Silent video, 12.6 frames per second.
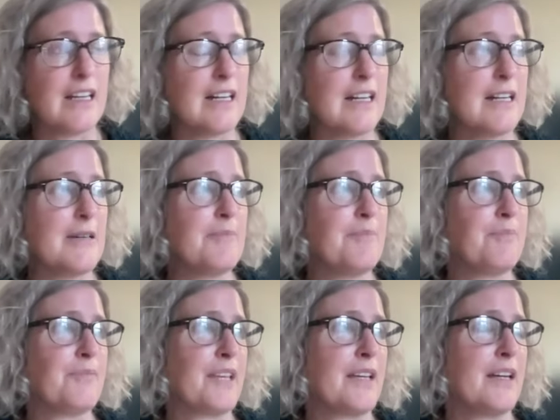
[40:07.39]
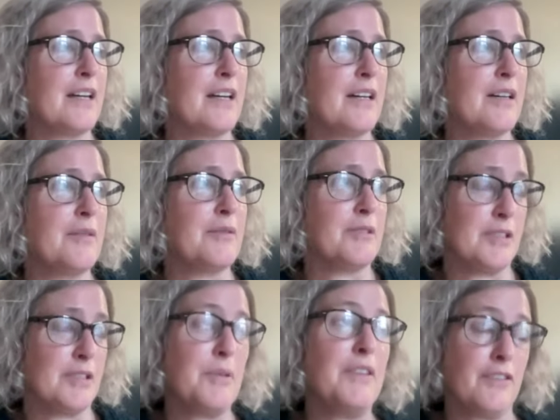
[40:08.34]
Um, uh,
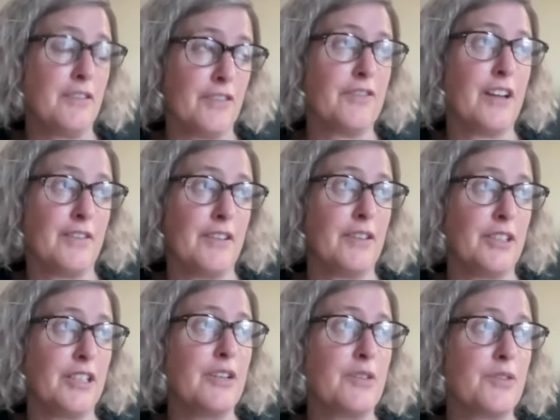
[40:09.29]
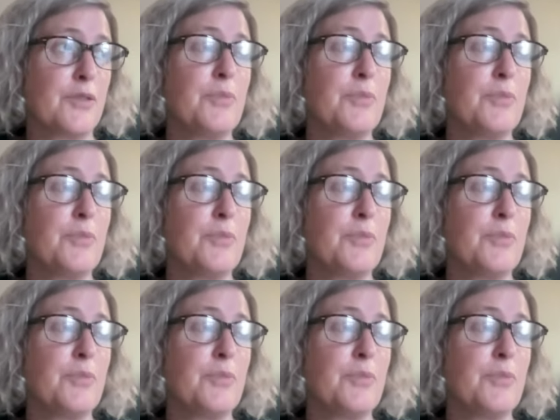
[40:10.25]
it's been there for 500 years,